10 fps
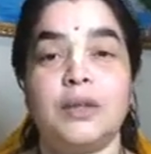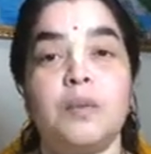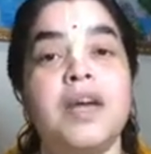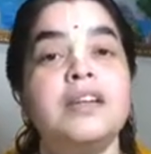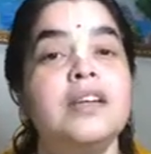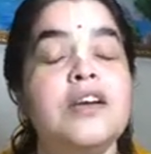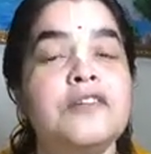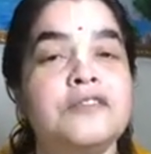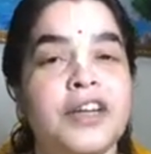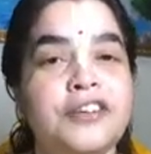One
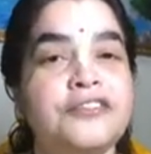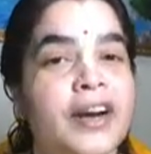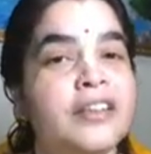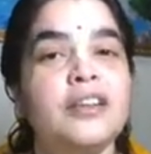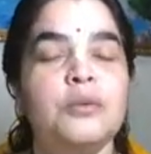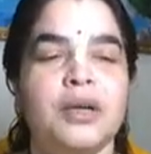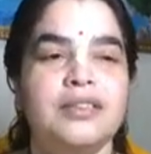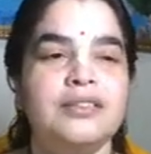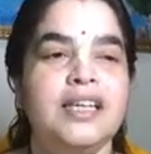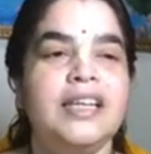very final
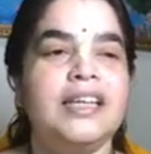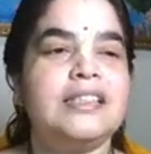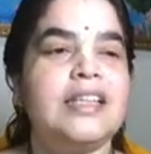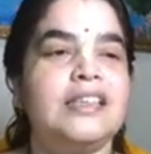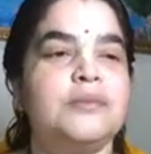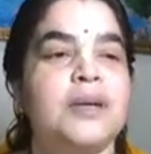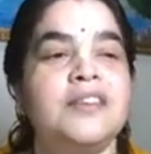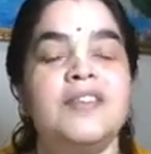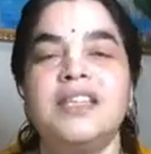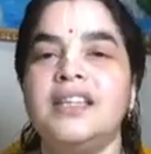one is that the
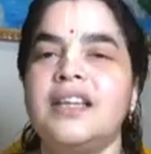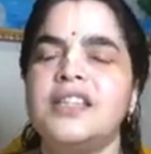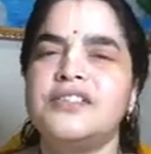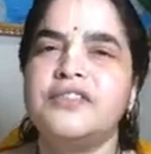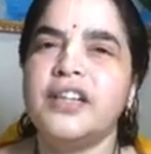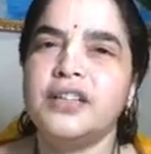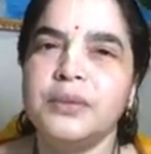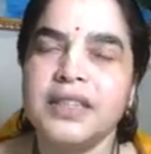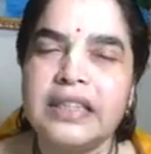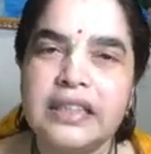Bhagavad Gita is filled
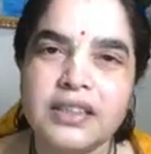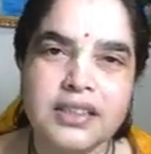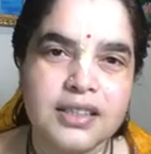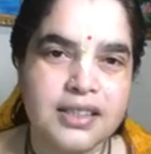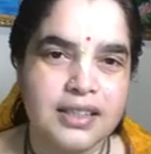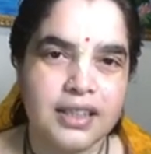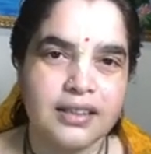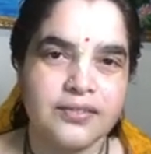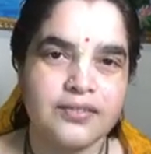with the urgency,